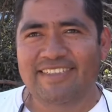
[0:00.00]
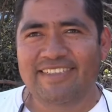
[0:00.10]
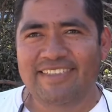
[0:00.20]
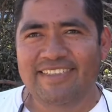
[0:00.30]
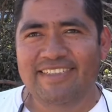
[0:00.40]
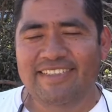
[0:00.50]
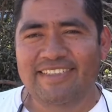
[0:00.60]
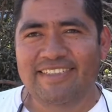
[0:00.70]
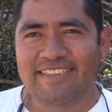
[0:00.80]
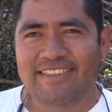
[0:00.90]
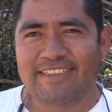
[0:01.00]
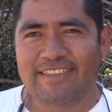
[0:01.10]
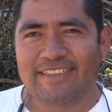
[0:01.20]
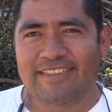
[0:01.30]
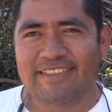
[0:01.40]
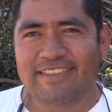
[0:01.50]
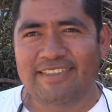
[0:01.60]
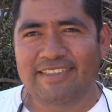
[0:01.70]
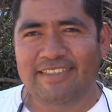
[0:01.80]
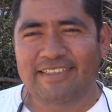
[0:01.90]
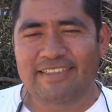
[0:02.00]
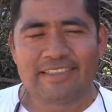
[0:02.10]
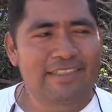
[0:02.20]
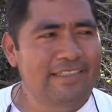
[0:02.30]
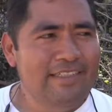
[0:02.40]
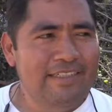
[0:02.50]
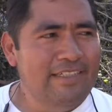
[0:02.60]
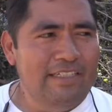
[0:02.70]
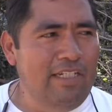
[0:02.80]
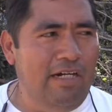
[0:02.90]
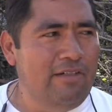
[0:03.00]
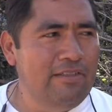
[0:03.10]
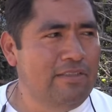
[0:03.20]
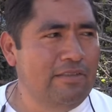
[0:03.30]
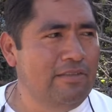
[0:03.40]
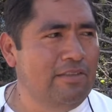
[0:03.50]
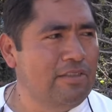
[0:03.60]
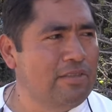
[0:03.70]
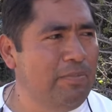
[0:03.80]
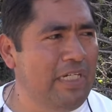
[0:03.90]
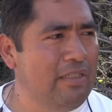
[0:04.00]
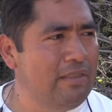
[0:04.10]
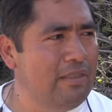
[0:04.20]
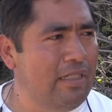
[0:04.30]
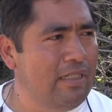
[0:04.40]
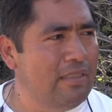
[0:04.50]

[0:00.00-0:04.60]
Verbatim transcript: Was there a, was there anybody injured when this tree came down? No, just minor.